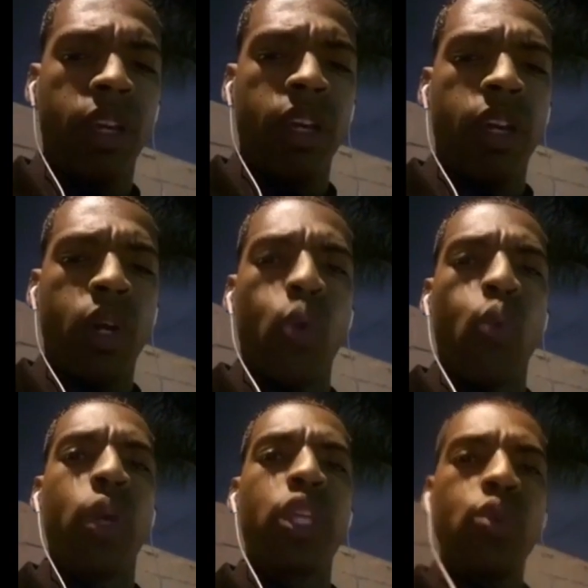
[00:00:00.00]

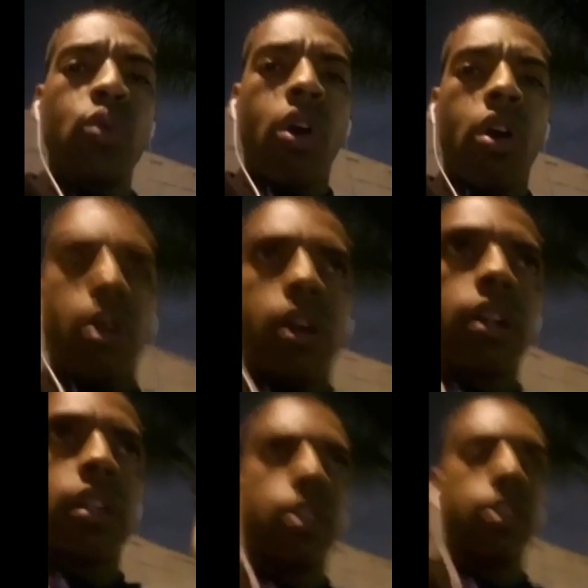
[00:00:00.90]
when you are
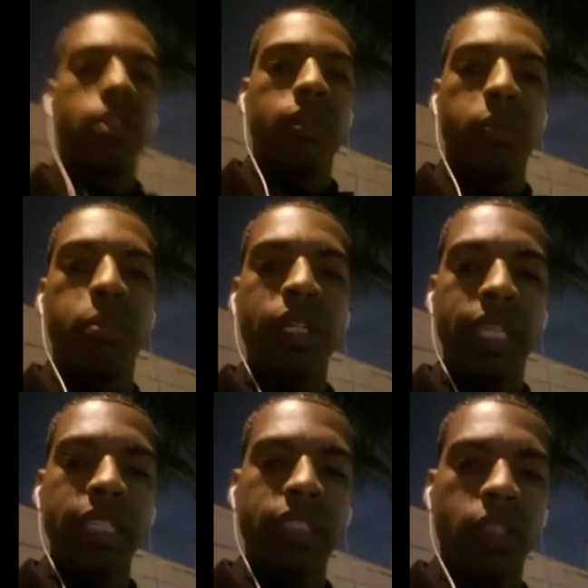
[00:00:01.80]
booking
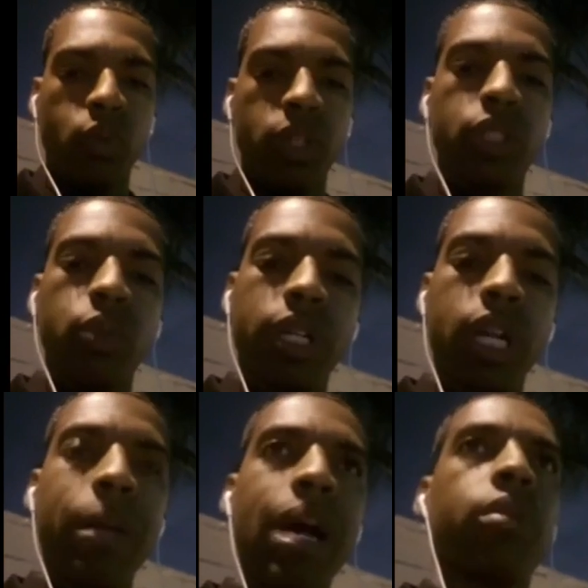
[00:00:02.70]
someone to come
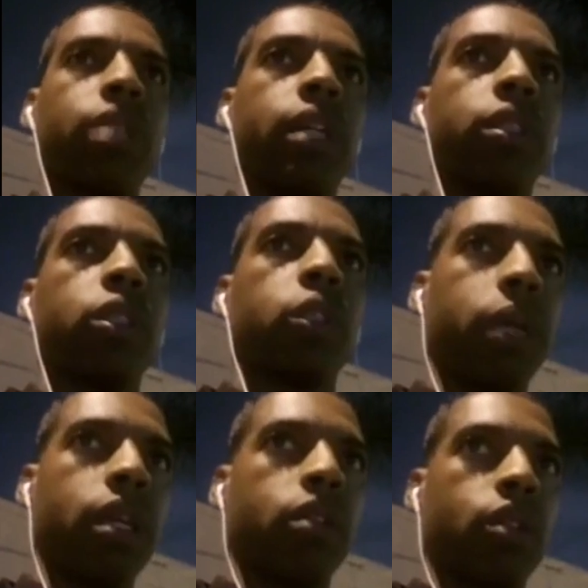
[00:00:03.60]
out there to speak
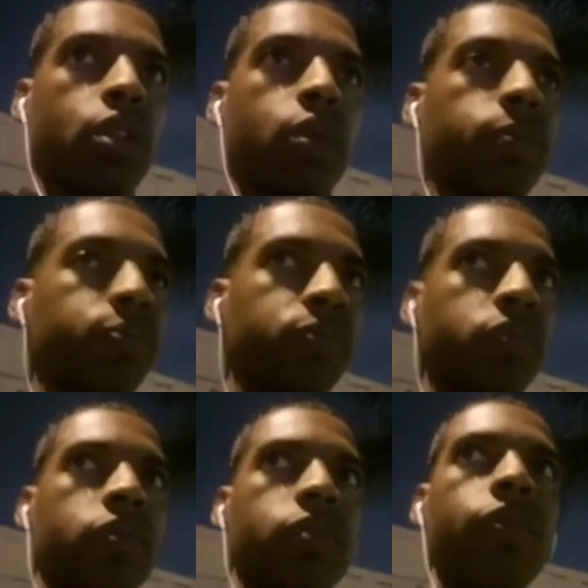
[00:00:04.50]
to you,
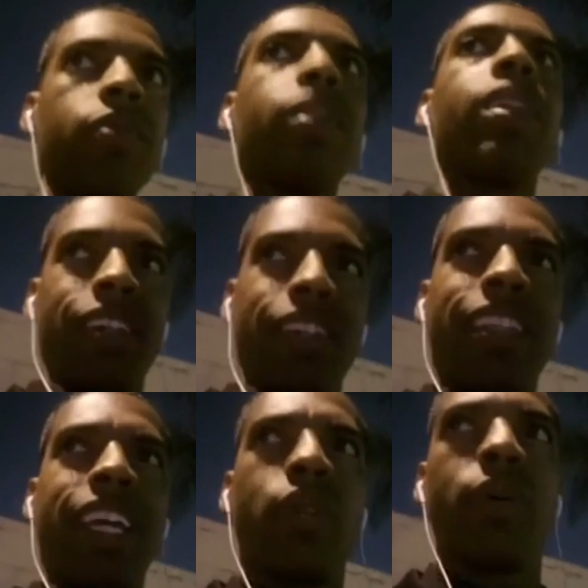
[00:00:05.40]
how
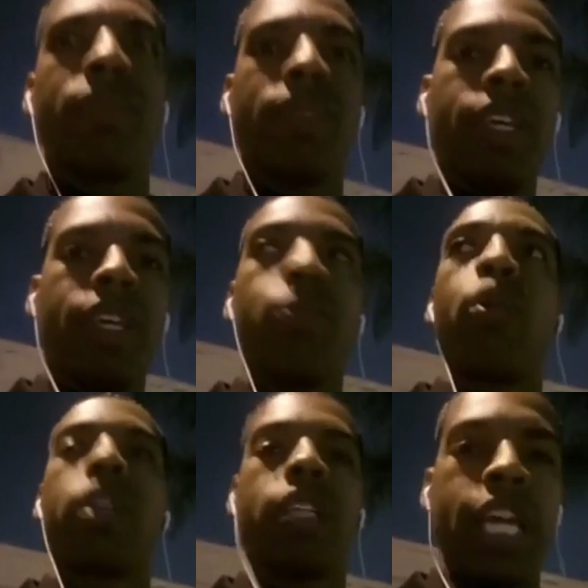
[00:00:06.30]
you doing? Good morning.
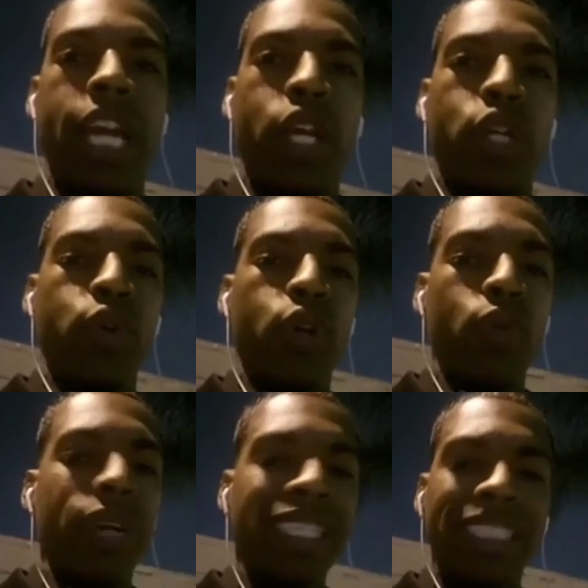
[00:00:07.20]
You don't
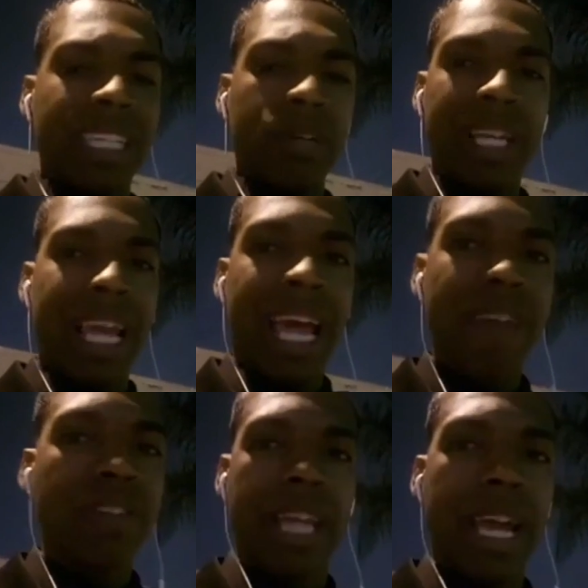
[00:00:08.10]
necessarily have
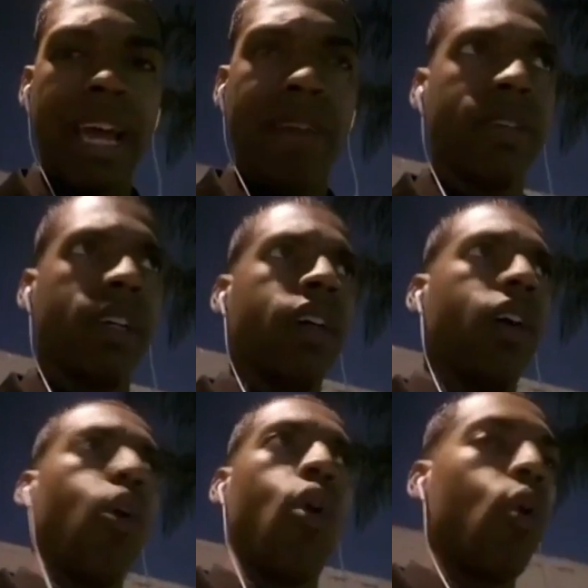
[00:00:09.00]
to have a
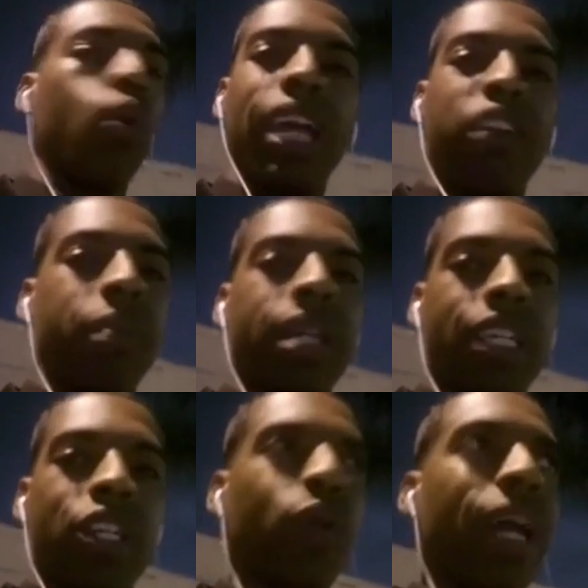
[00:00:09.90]
whole lot of money. You
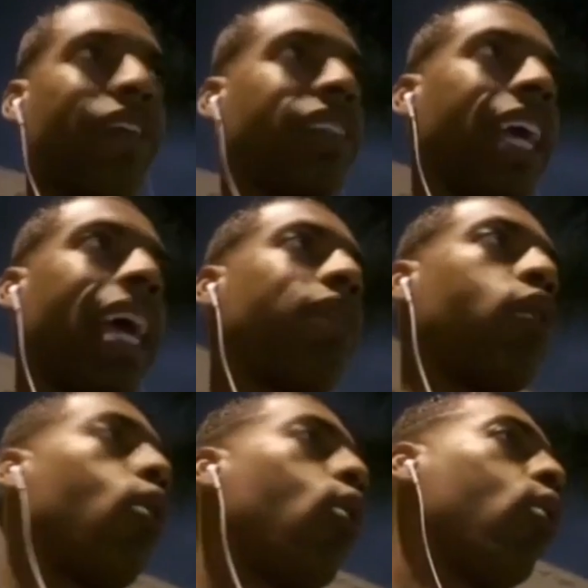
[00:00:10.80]
don't have to have a
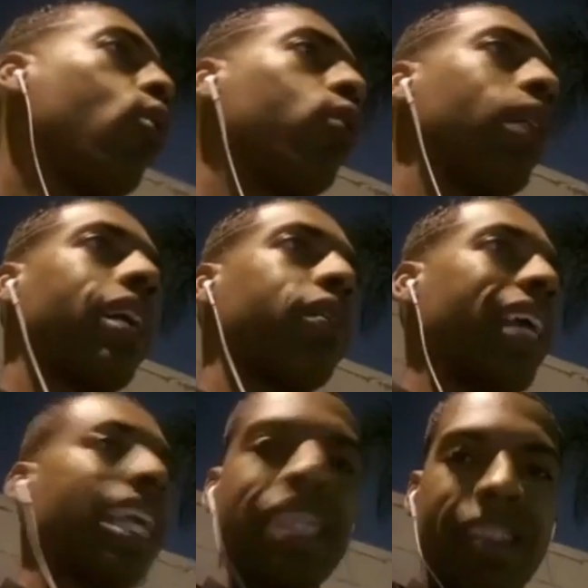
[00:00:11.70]
whole lot of
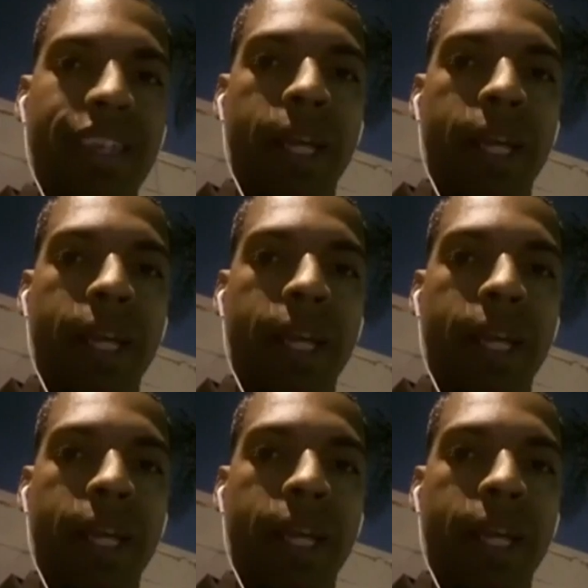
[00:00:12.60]
anything.